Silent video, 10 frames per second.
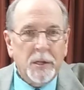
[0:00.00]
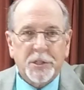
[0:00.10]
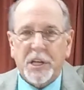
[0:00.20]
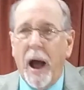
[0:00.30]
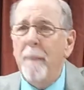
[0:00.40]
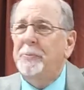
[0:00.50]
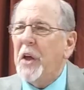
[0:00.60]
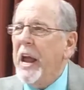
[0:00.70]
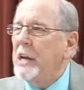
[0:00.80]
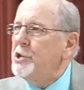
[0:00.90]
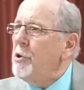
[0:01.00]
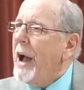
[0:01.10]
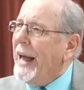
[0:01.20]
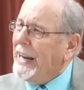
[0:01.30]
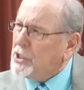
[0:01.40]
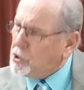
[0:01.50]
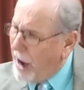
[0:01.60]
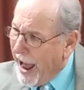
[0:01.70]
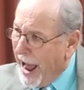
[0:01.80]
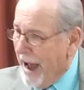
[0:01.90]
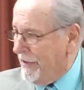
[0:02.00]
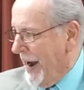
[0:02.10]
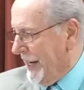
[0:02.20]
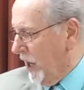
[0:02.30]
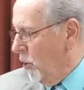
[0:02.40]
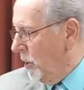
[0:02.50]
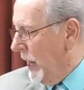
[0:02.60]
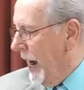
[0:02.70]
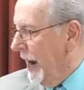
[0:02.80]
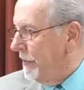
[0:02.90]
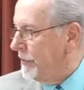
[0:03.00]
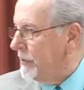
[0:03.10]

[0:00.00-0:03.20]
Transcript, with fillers: Some things you got to drive out of your life.